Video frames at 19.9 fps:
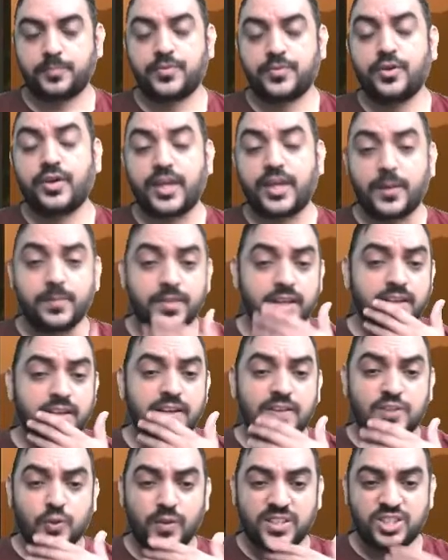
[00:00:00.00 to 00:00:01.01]
Okay,
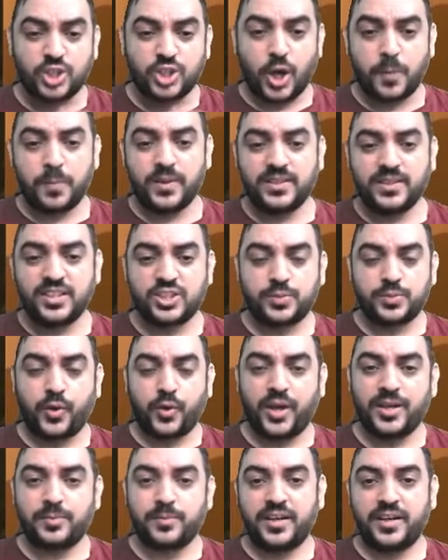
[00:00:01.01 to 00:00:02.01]
so we'll stop at this
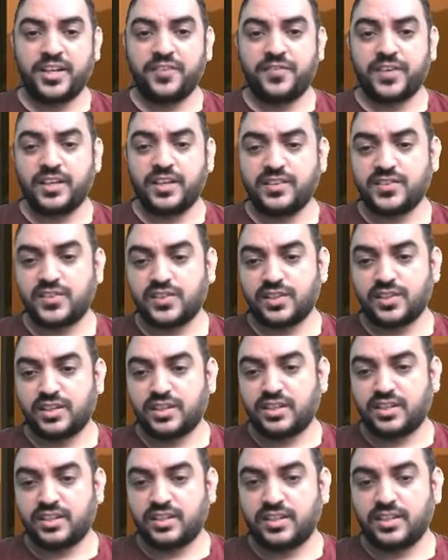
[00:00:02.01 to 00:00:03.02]
point, my dear friends.
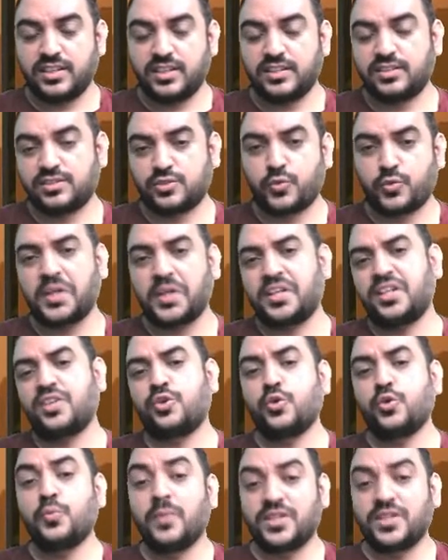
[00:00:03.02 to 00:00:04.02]
Quite
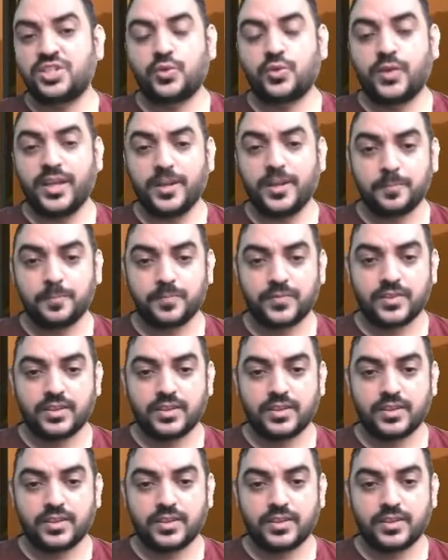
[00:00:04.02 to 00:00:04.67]
too much today.